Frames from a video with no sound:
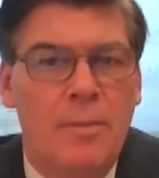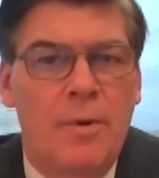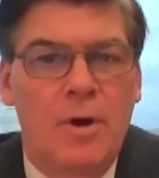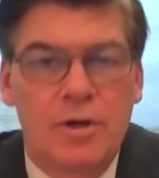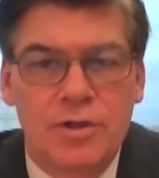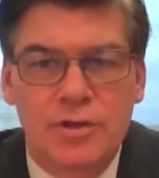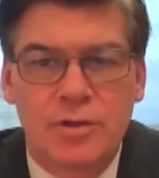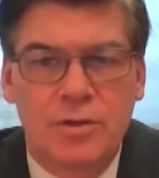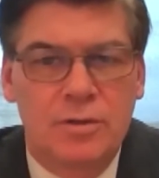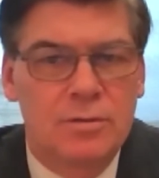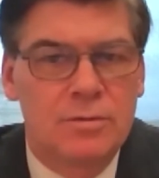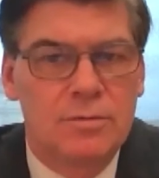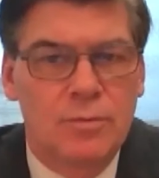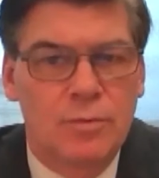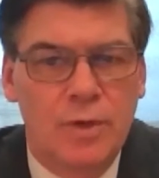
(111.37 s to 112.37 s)

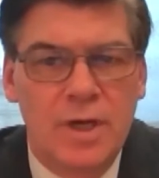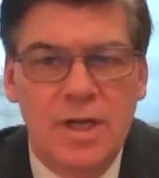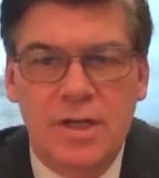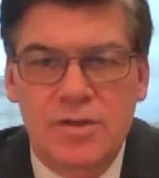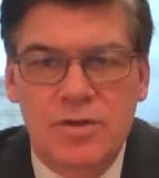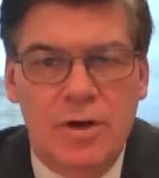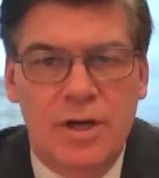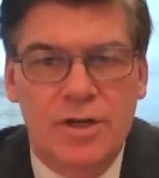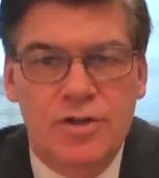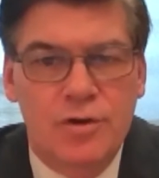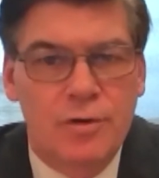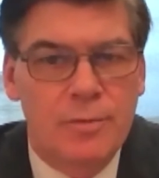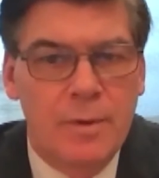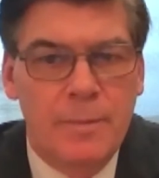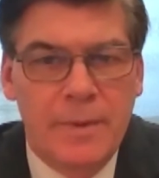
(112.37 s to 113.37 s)
partial
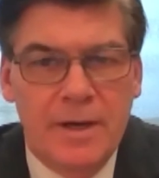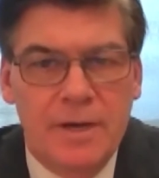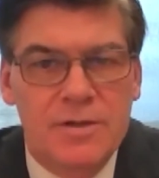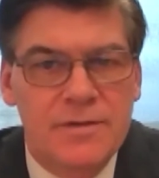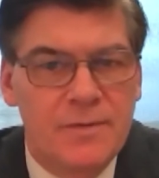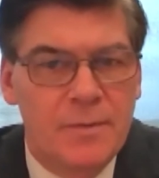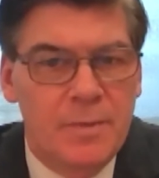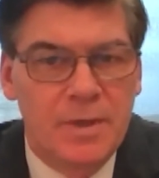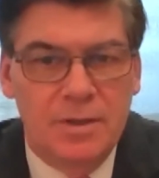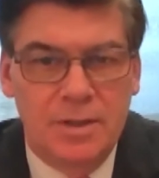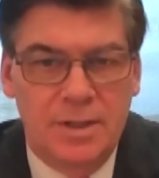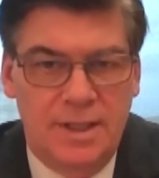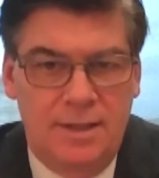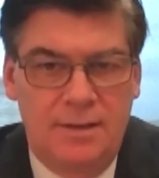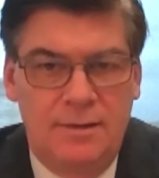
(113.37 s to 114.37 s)
reconstruction or repairs of a
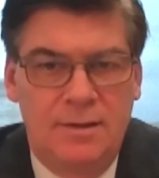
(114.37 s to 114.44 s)
building.